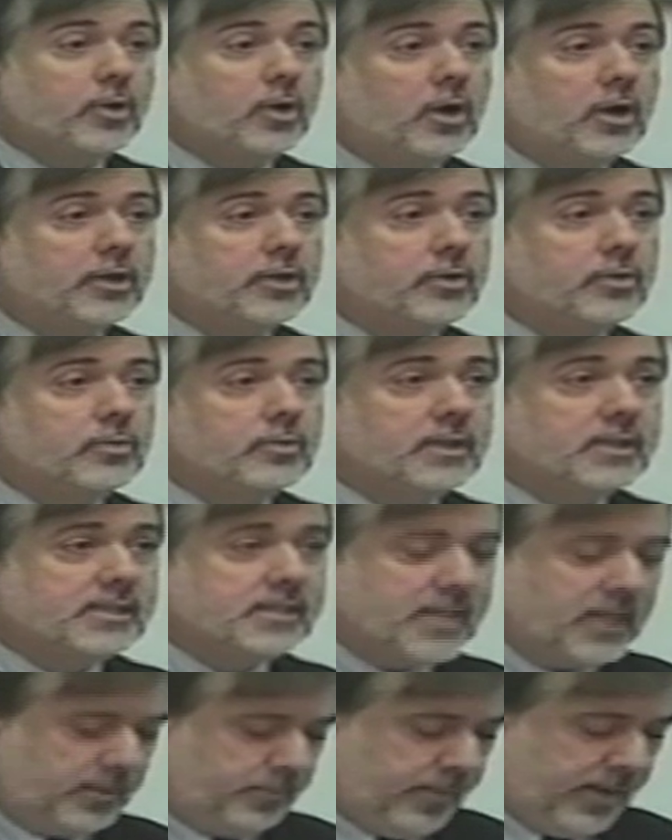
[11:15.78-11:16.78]
argue that
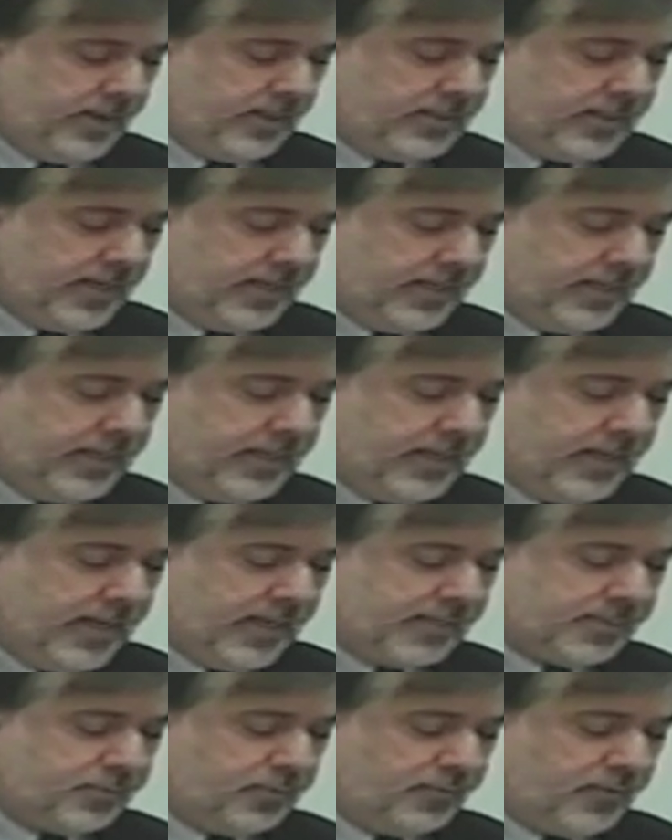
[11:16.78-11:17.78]
Seth Benardete
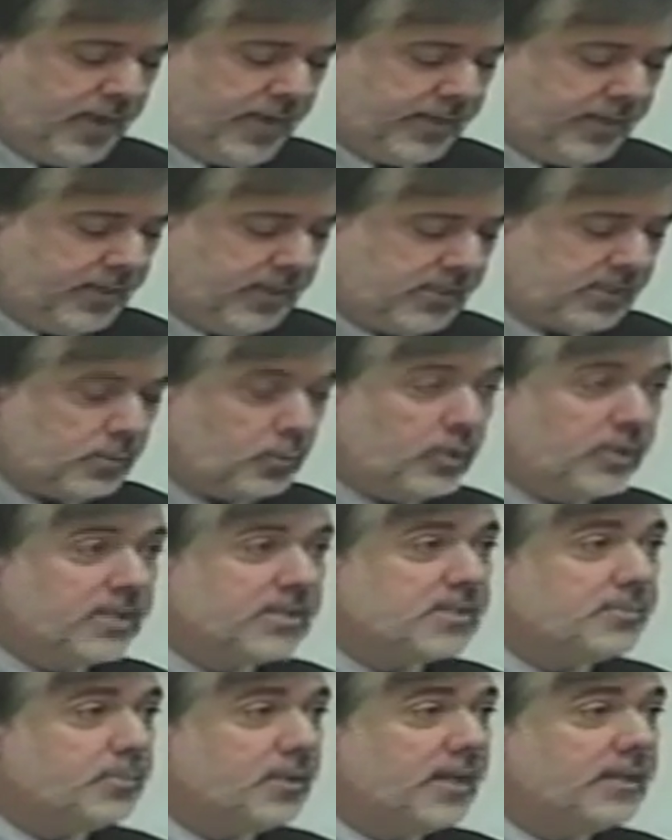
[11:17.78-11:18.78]
has provided us with a
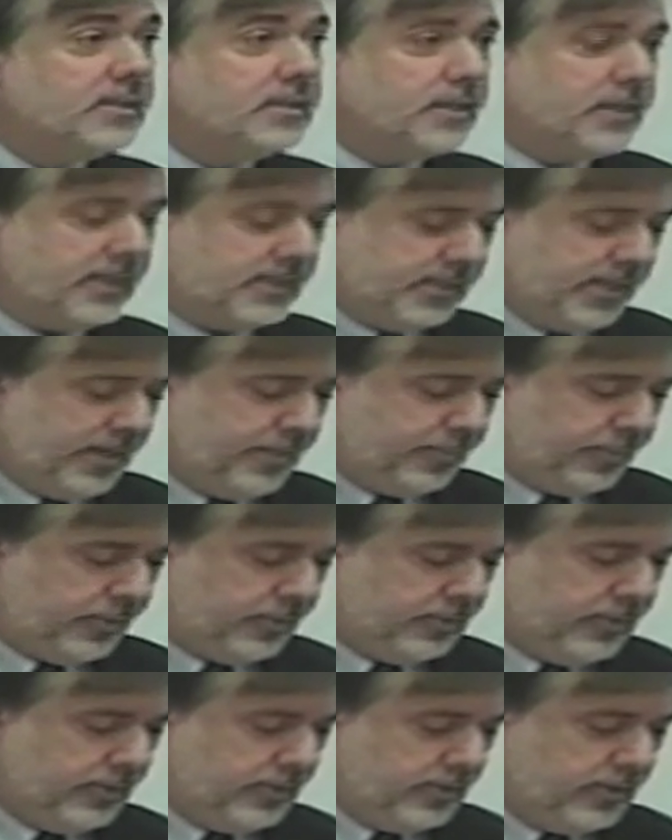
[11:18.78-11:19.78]
splendid
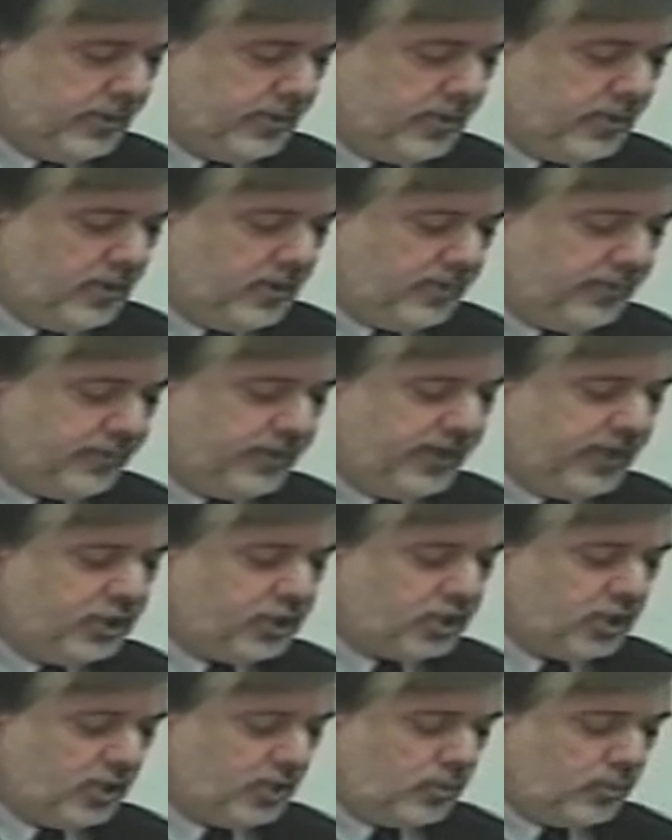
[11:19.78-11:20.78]
example, for he
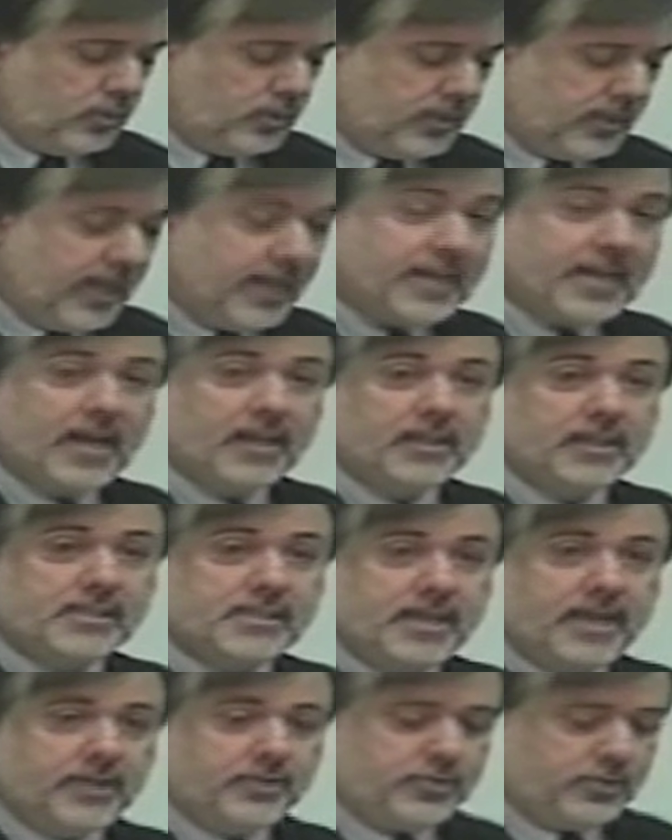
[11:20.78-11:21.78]
showed, like
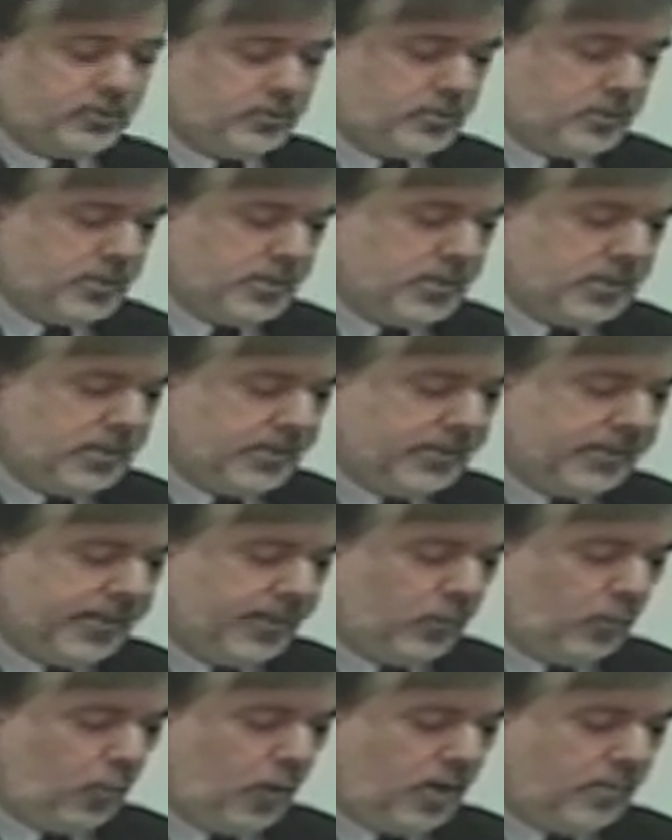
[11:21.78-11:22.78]
Alexander,
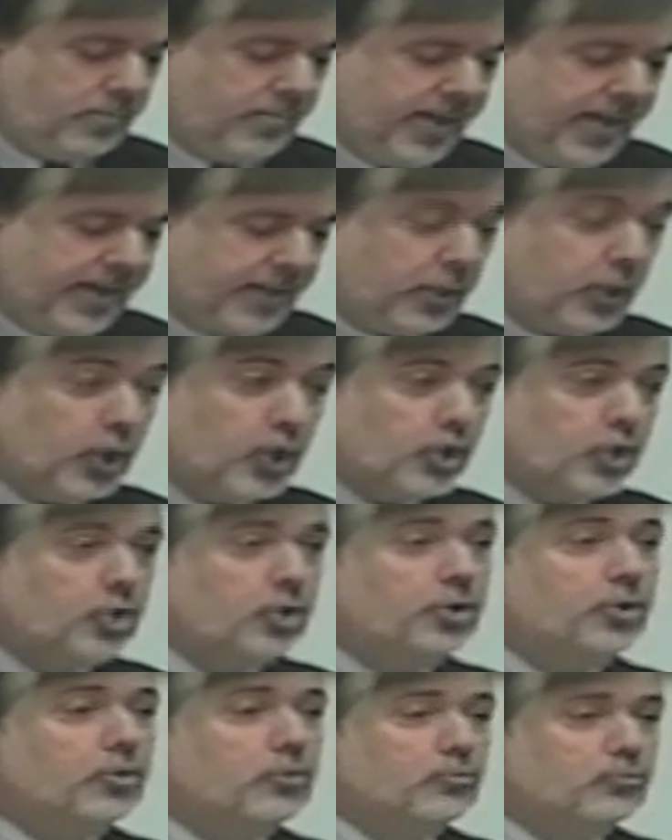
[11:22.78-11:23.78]
that one man
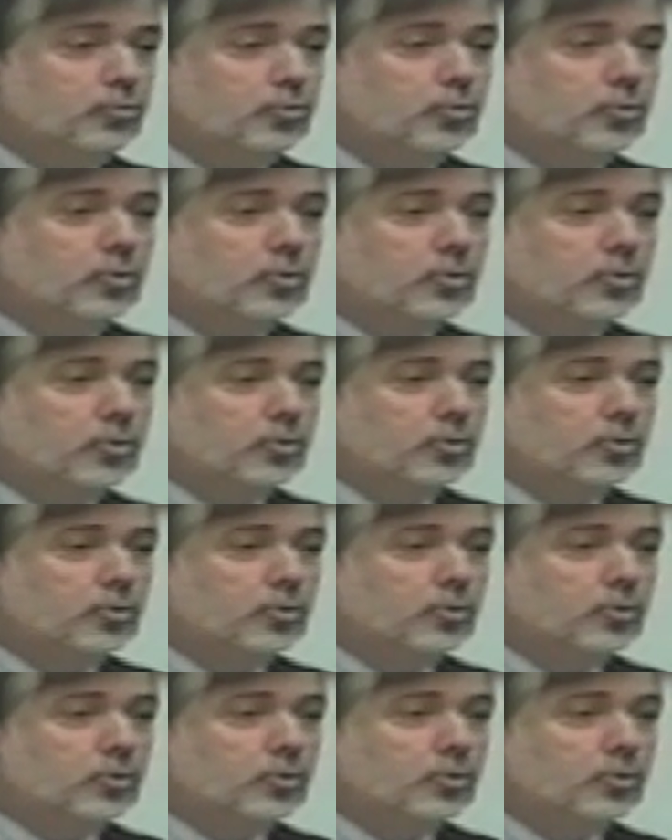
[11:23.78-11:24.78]
could rule
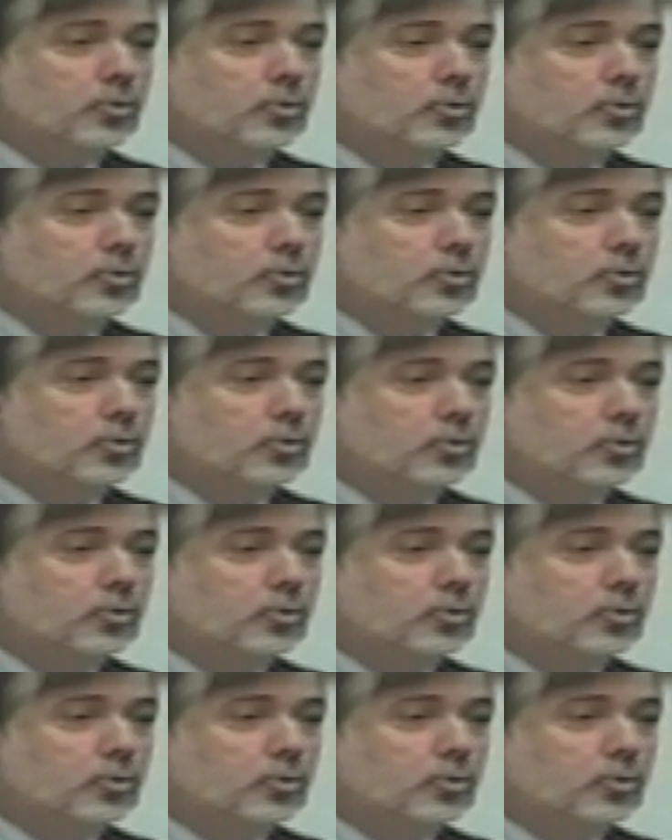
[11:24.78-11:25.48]
the ancient world,